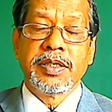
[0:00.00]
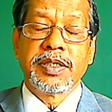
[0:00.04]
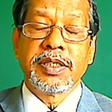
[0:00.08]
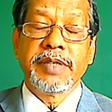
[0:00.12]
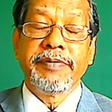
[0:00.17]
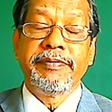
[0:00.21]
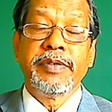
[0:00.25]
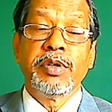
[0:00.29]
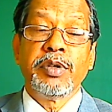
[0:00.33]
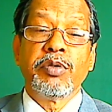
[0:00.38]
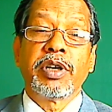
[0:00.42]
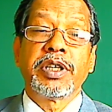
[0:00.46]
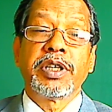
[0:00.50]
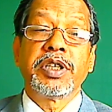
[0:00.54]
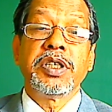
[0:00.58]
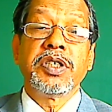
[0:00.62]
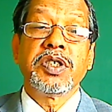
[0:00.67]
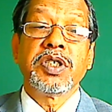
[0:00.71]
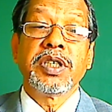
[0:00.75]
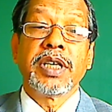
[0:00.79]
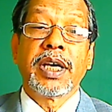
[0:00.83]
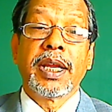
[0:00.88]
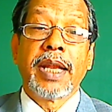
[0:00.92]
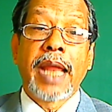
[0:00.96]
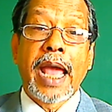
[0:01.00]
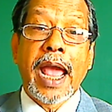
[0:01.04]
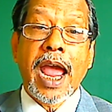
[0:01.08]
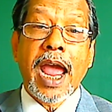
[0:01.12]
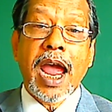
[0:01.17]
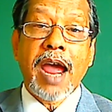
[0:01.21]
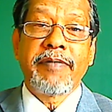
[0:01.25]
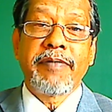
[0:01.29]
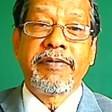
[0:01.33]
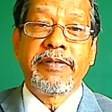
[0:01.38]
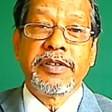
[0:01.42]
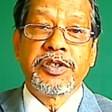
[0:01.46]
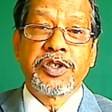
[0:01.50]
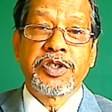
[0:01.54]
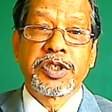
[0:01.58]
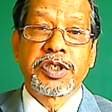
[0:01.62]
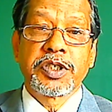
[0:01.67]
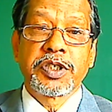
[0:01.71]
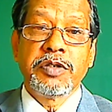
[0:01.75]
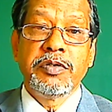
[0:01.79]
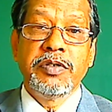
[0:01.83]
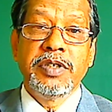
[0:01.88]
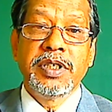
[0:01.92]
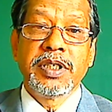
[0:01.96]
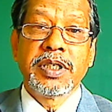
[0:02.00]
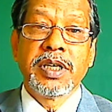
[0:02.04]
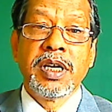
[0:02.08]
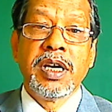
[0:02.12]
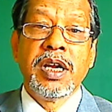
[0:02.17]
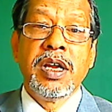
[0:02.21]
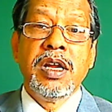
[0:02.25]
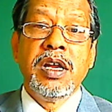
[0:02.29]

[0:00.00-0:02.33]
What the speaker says: as if you are teaching an average student,